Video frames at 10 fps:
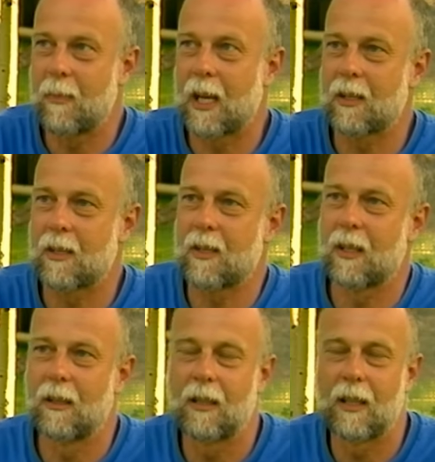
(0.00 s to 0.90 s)
man's
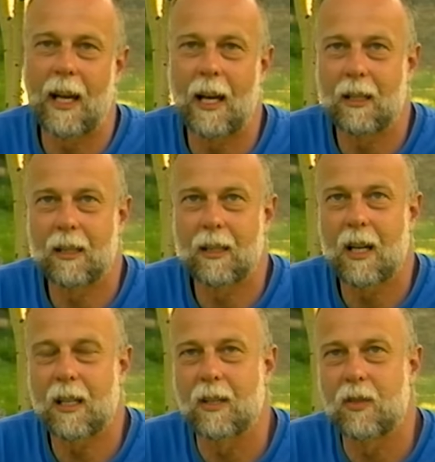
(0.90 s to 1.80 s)
little
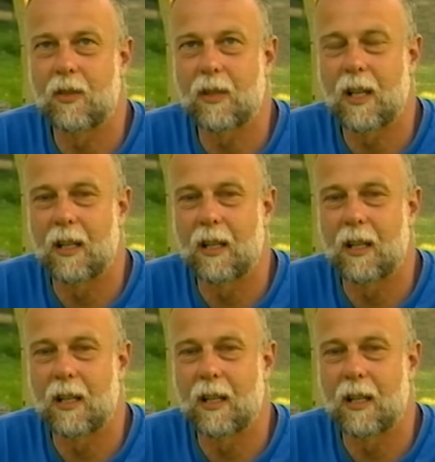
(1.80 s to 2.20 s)
cottage